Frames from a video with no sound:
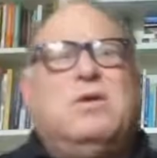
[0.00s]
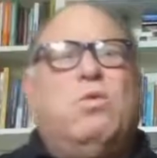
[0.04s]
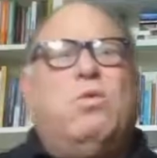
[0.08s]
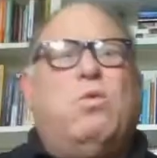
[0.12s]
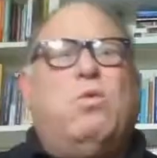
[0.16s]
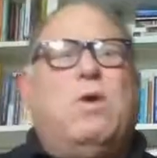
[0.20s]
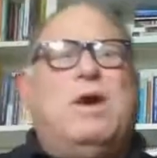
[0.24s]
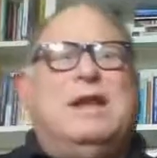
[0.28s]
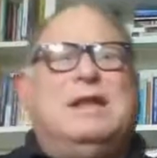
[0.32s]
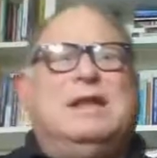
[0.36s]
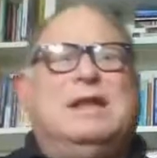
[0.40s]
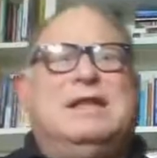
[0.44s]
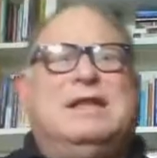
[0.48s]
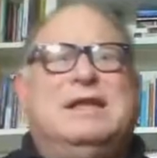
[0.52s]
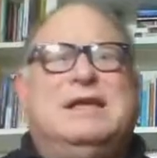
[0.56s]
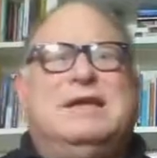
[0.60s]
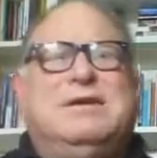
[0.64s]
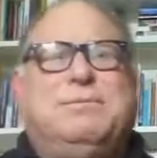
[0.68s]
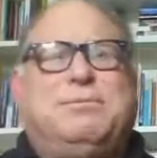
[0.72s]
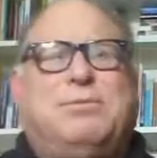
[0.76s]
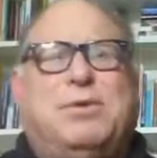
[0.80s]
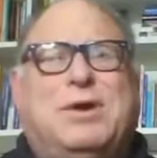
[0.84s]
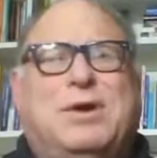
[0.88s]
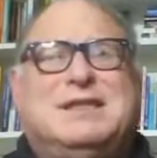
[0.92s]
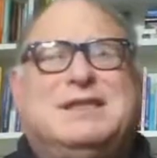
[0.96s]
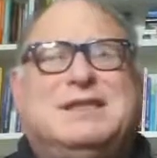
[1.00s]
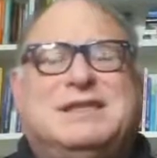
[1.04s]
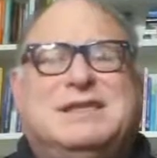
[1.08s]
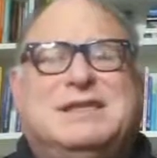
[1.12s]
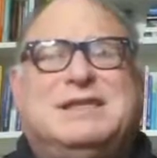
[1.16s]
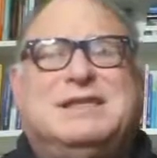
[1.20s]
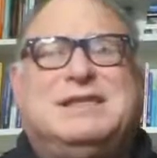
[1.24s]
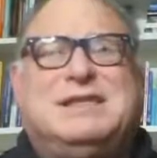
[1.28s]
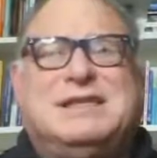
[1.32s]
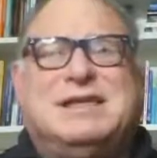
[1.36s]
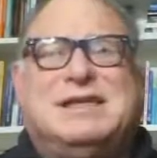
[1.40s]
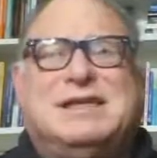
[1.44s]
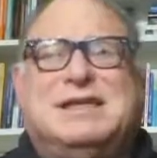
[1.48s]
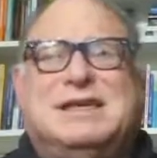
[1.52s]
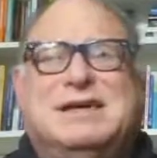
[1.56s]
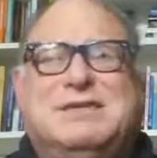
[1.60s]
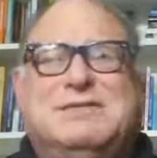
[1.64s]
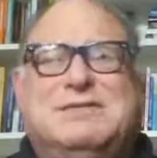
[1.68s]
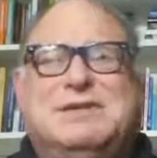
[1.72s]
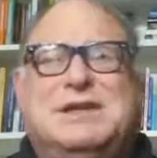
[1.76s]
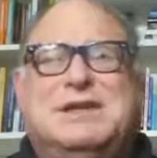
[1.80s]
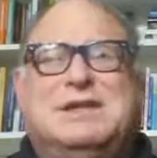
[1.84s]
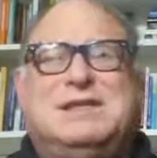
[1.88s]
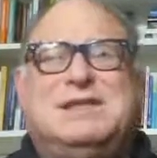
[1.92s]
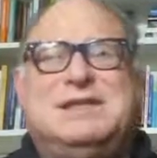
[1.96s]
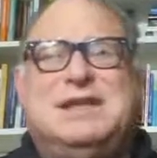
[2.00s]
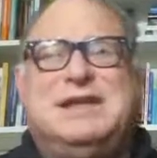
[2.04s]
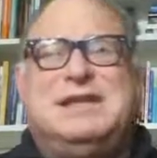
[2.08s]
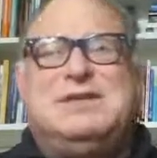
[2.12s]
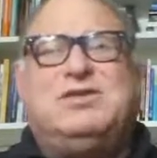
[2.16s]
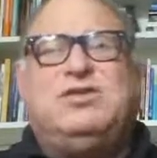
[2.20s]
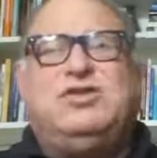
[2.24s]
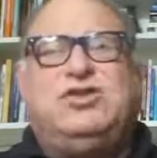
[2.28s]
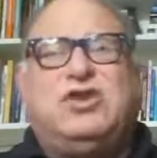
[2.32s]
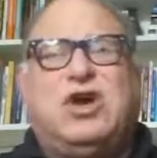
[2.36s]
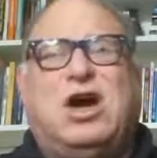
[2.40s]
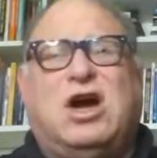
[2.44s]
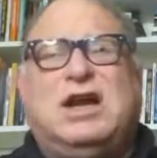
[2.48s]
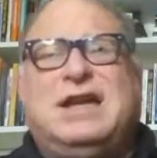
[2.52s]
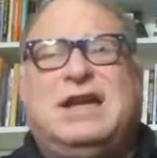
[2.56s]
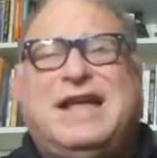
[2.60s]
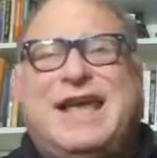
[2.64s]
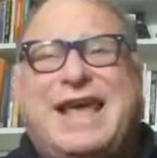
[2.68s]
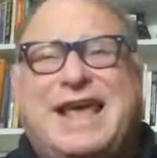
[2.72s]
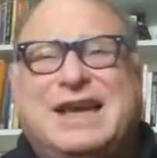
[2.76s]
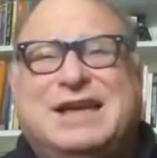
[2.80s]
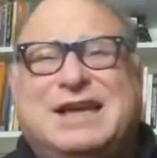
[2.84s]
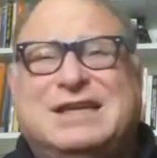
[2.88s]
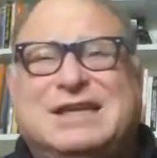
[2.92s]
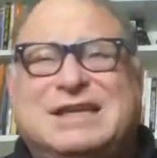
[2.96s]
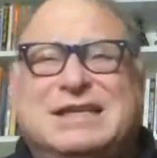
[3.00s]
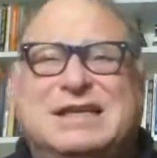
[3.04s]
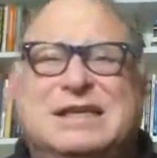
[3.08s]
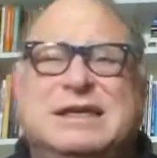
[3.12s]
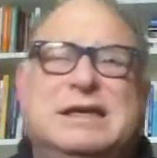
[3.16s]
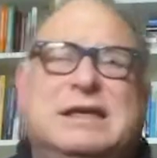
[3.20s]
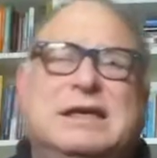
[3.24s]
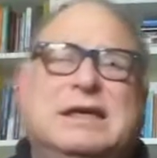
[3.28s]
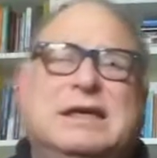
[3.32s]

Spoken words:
when the President of the United States, John Kennedy,